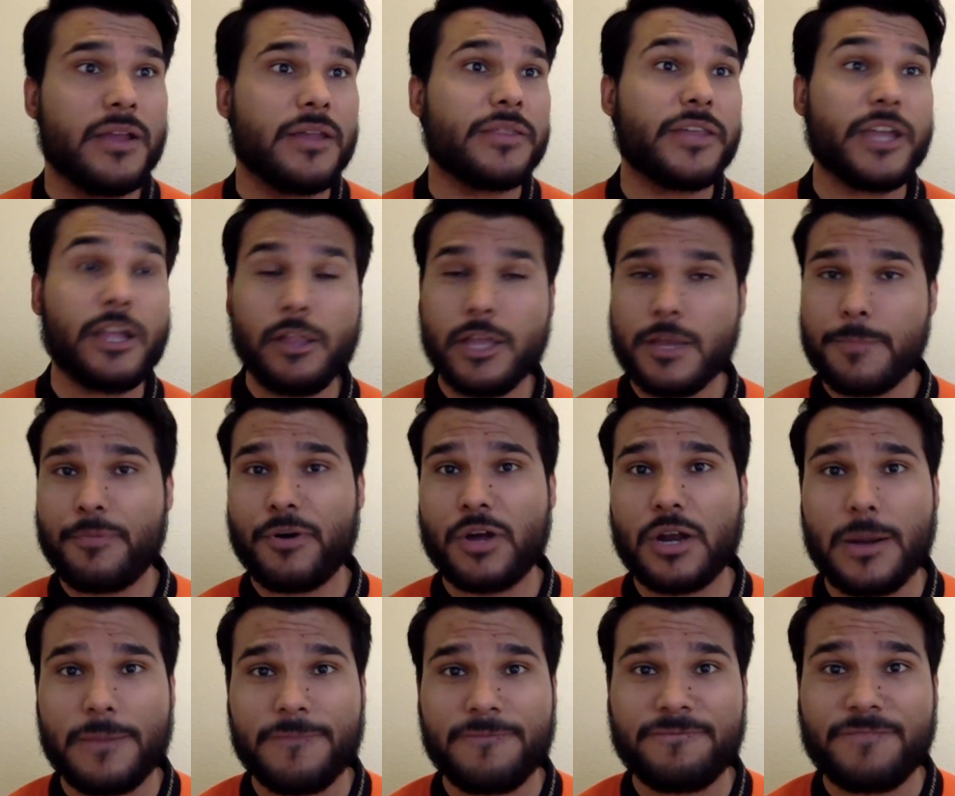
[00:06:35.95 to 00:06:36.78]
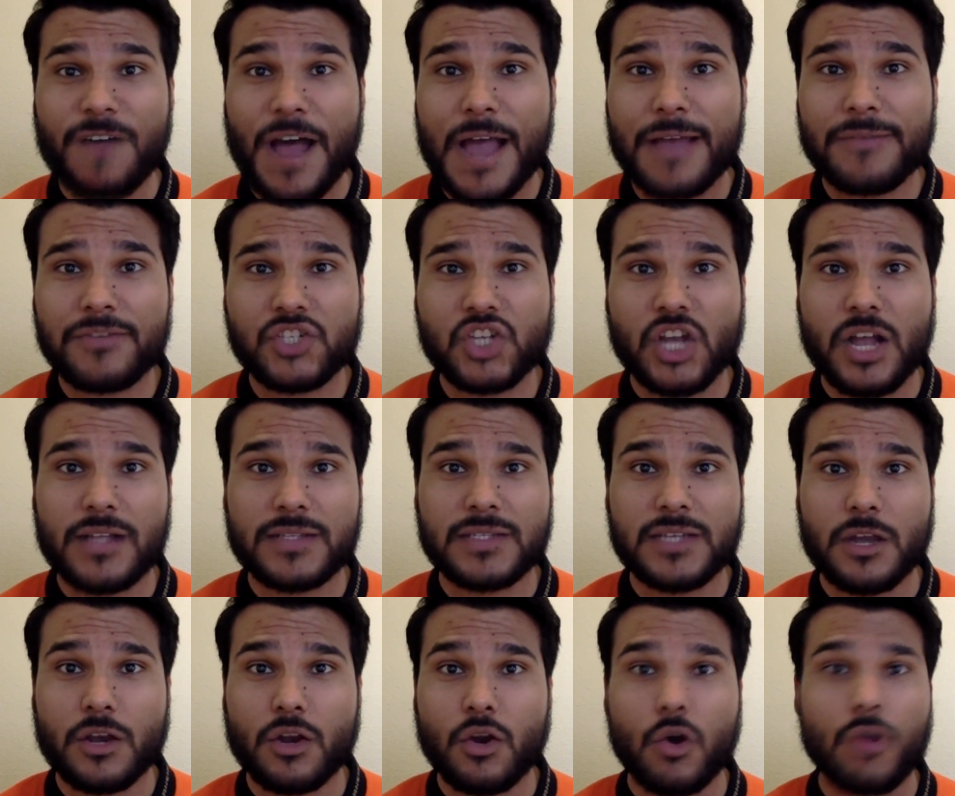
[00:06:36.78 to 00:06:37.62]
They only put up 5 shots
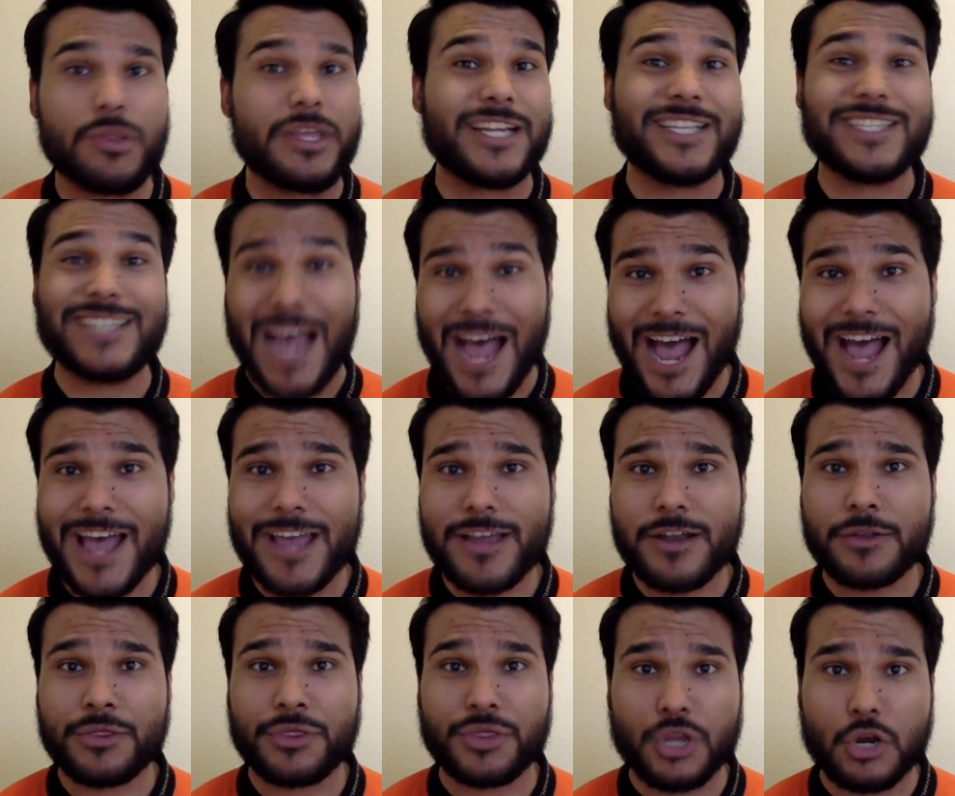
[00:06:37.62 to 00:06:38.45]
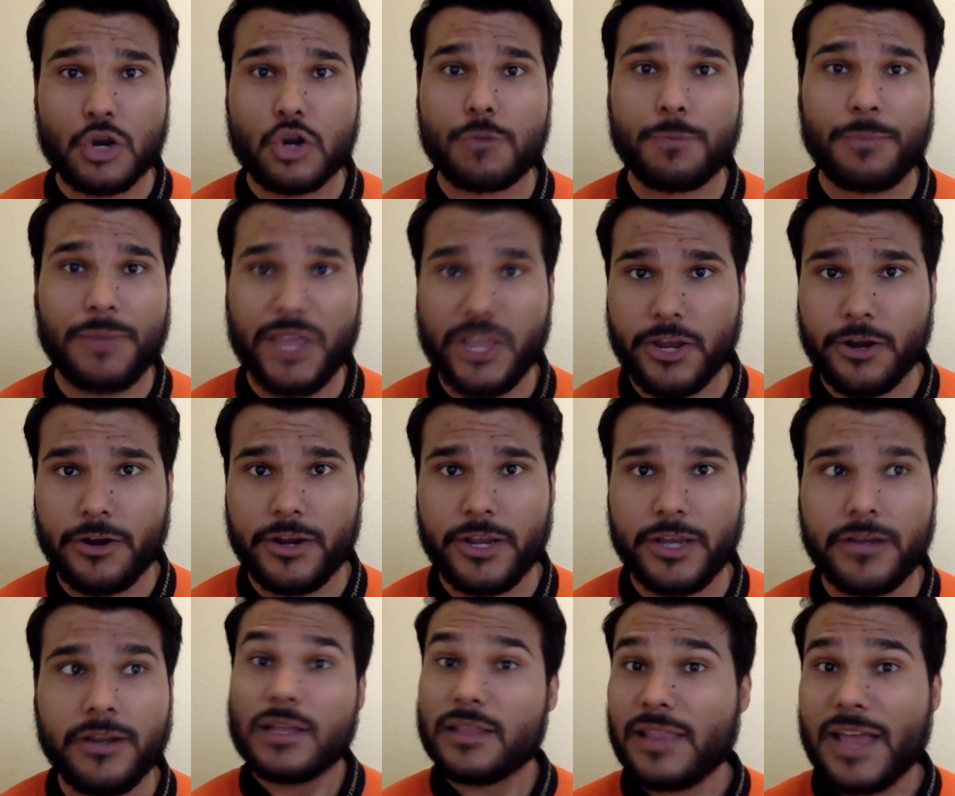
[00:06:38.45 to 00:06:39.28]
on goal the entire third
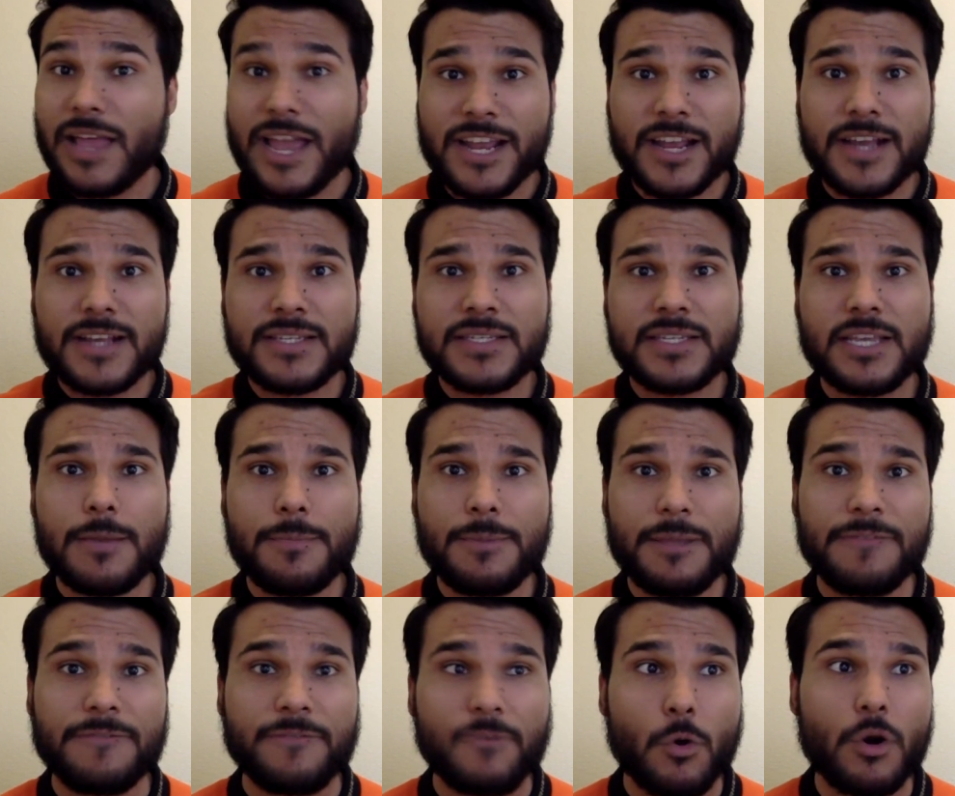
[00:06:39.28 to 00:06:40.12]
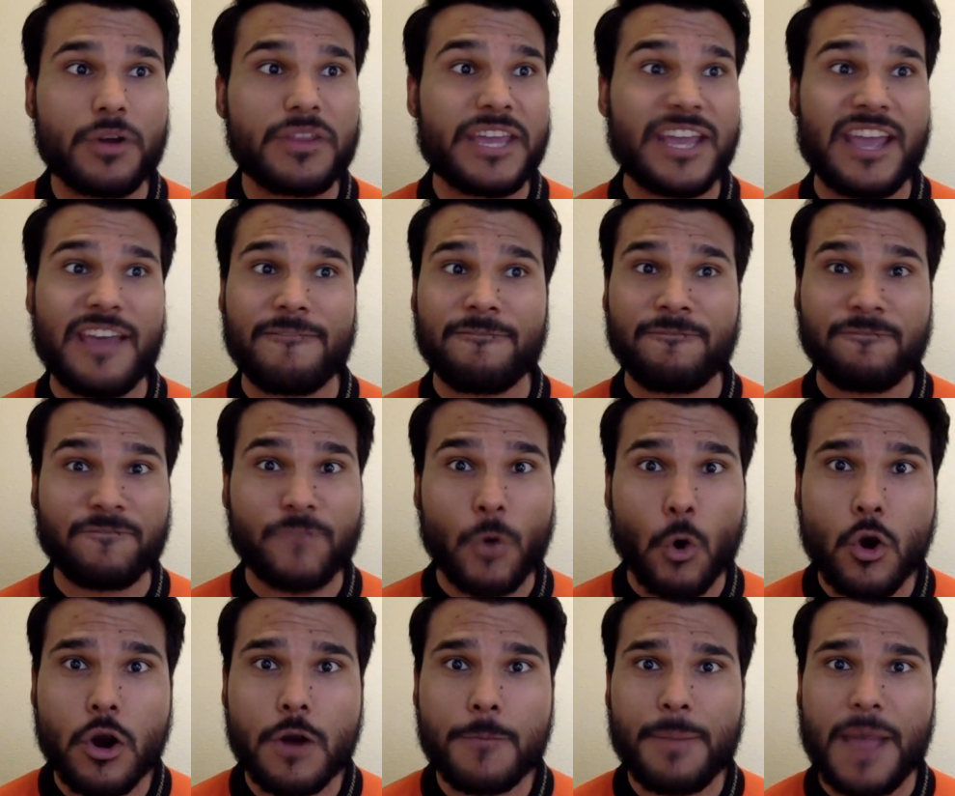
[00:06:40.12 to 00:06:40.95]
period. Like I said before, they had
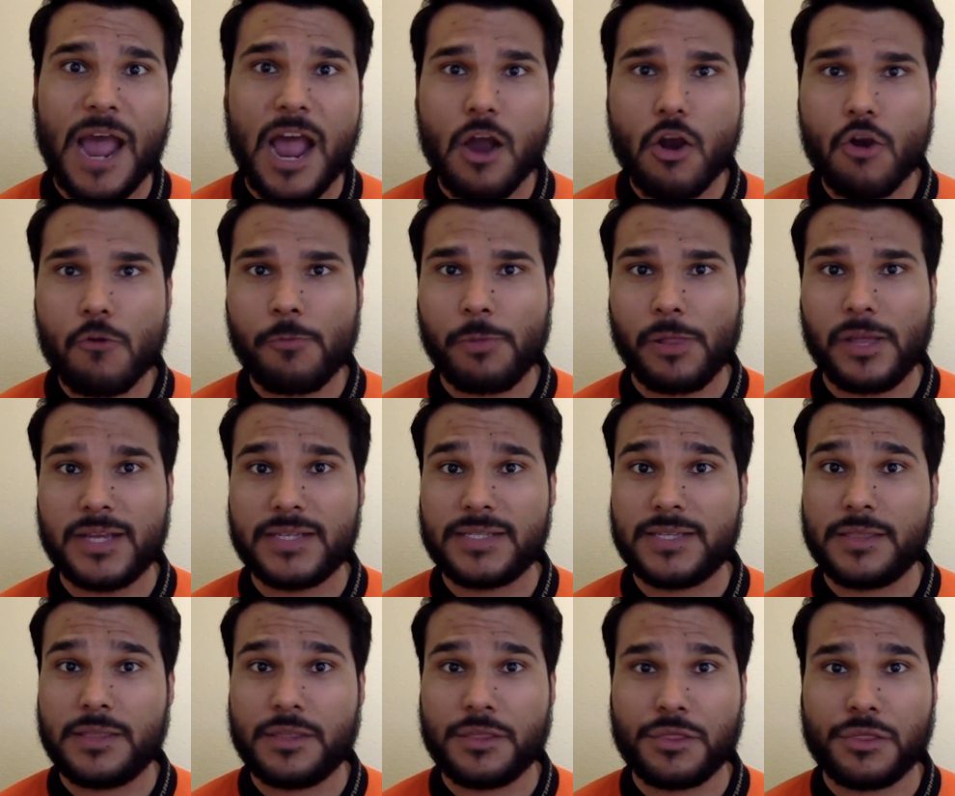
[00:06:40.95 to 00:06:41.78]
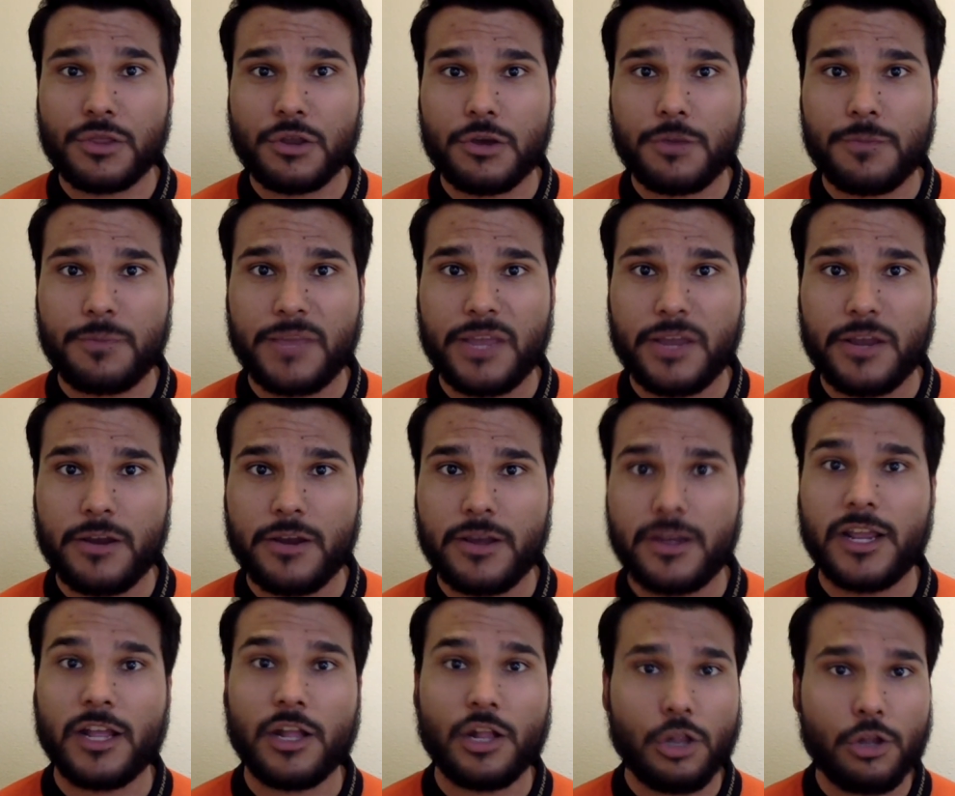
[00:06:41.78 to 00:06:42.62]
4 power plays in the third
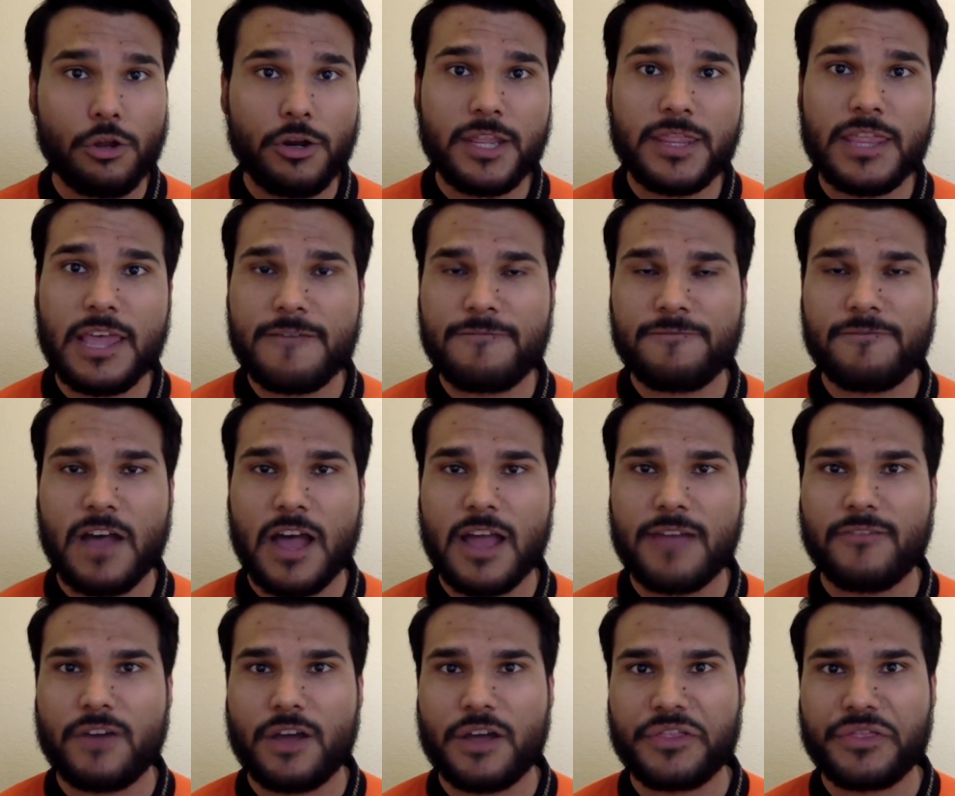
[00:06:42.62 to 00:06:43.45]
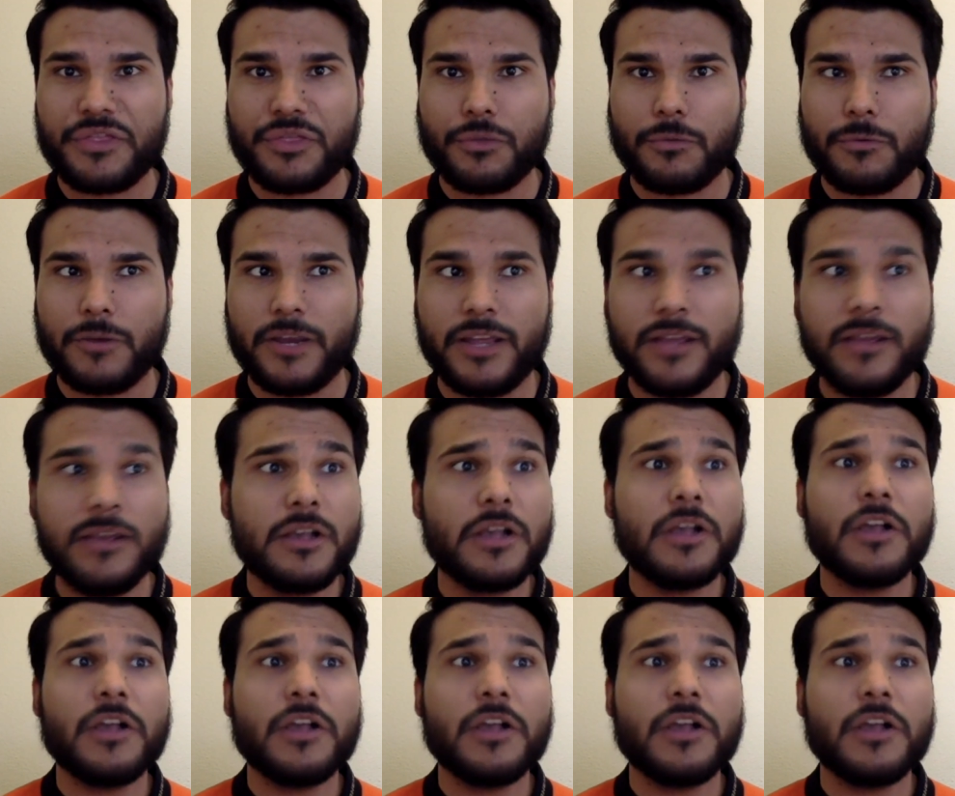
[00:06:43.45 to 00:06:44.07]
period, including that 5-on-3.